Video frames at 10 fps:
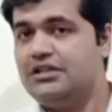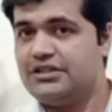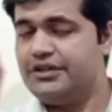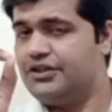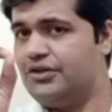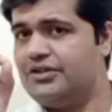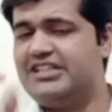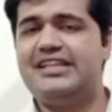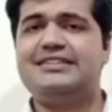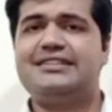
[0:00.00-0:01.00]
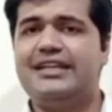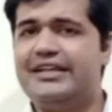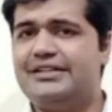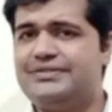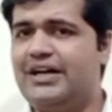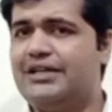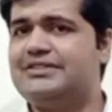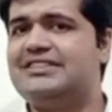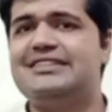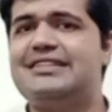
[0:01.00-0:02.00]
So though T.S. Eliot
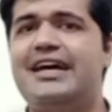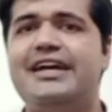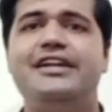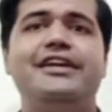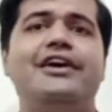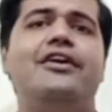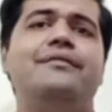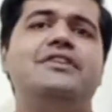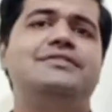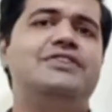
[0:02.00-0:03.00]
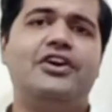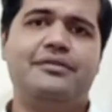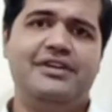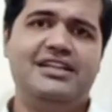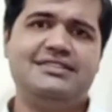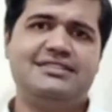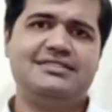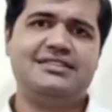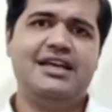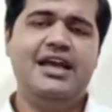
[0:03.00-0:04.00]
follows this idea of the
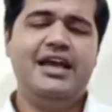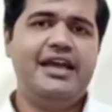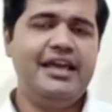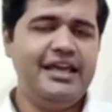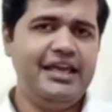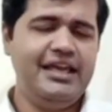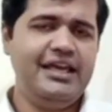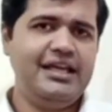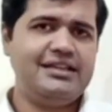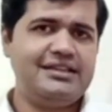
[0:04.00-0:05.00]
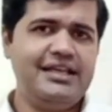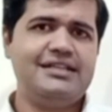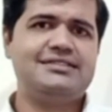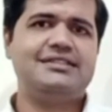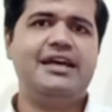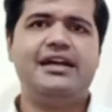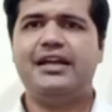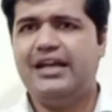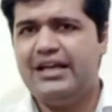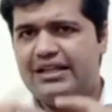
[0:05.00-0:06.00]
formalists, he thinks that
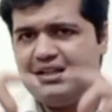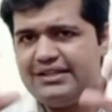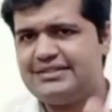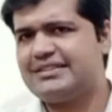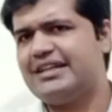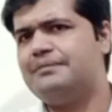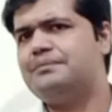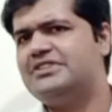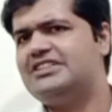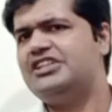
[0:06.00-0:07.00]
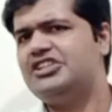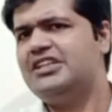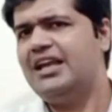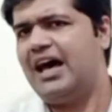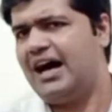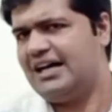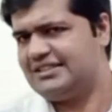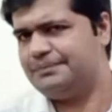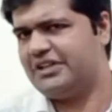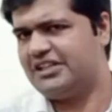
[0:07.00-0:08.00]
this compositional
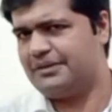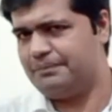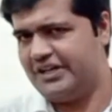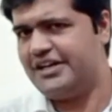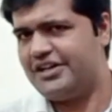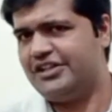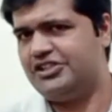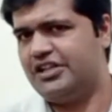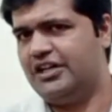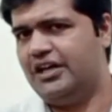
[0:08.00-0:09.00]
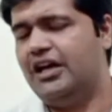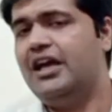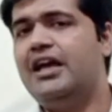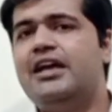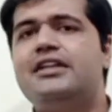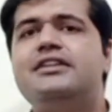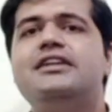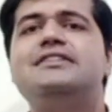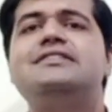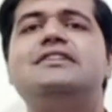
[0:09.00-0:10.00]
aspect of literature,
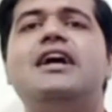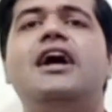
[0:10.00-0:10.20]
this